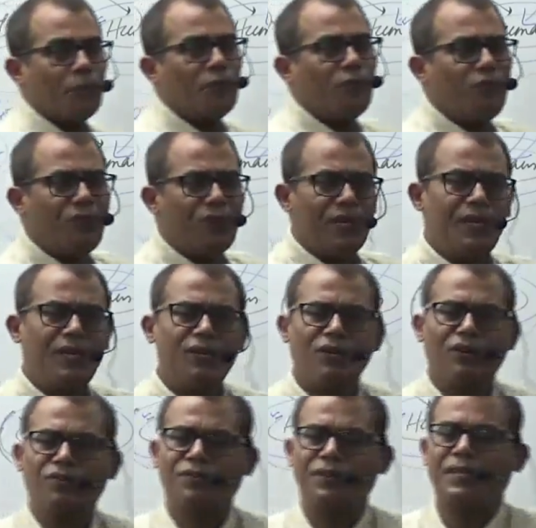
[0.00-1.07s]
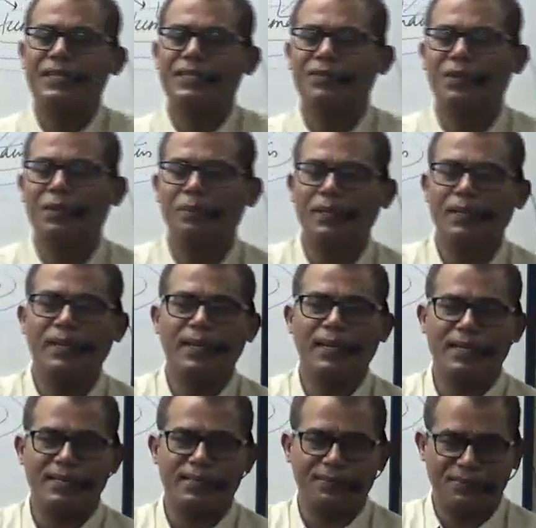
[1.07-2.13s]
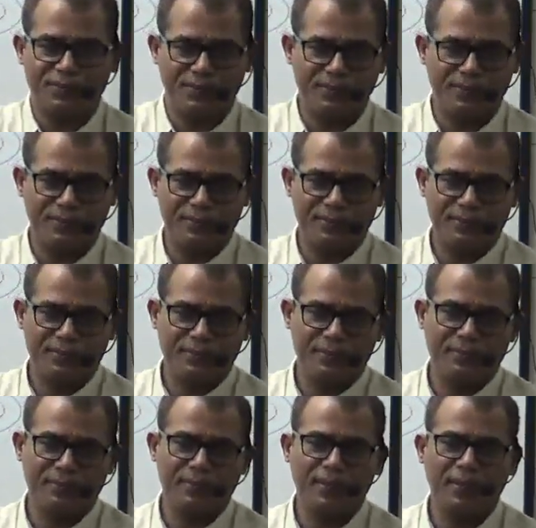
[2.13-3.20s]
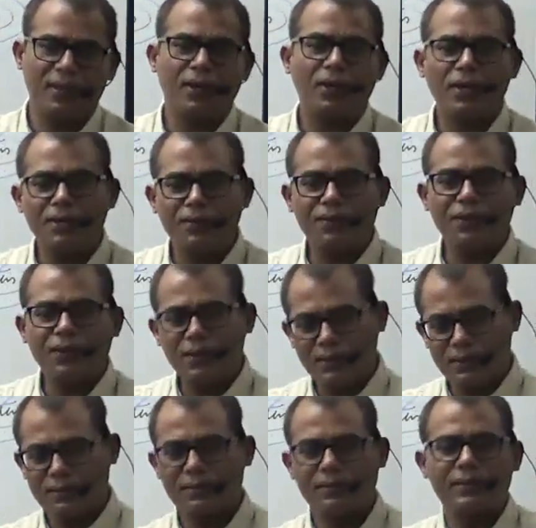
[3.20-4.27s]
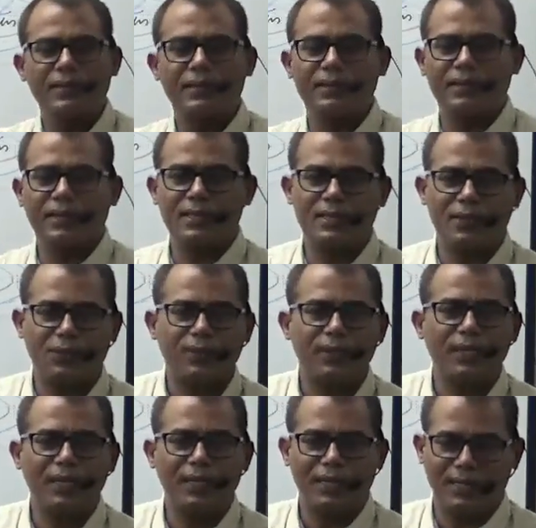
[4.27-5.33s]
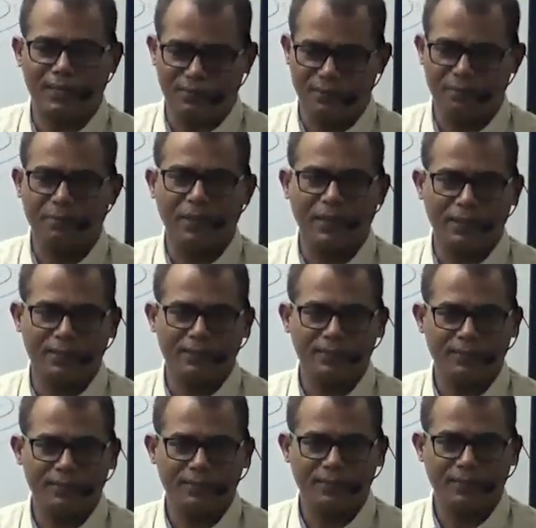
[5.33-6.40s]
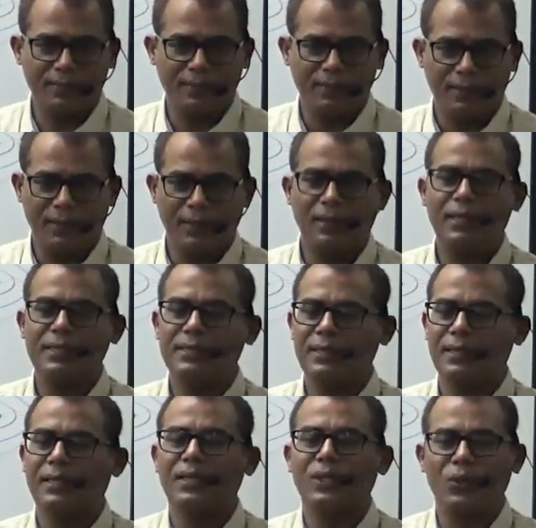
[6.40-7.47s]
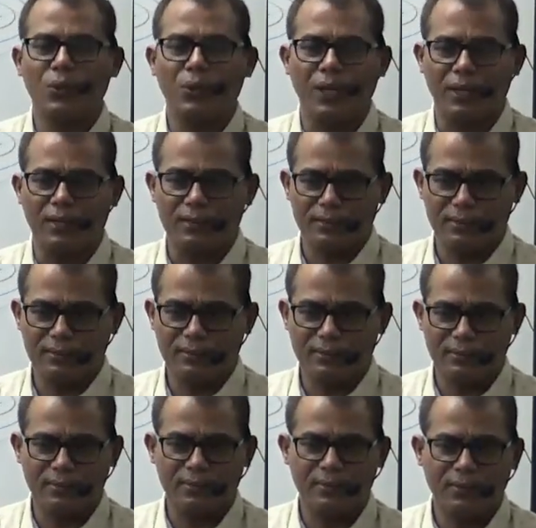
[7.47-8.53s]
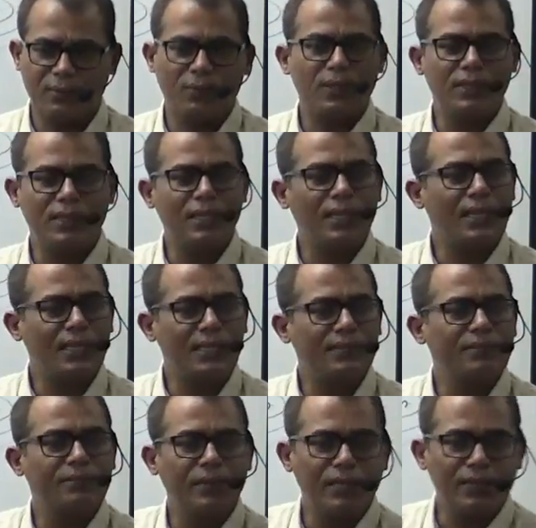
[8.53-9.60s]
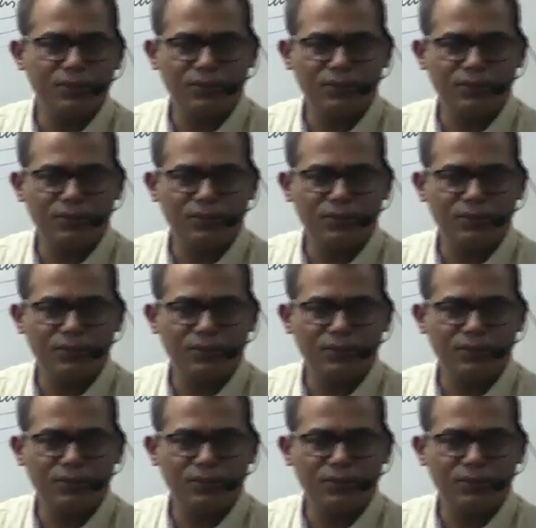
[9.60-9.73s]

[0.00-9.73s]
Very often it will be negative. Or if not, just search out the negative impact. Let's say earthquake. What is the negative impact of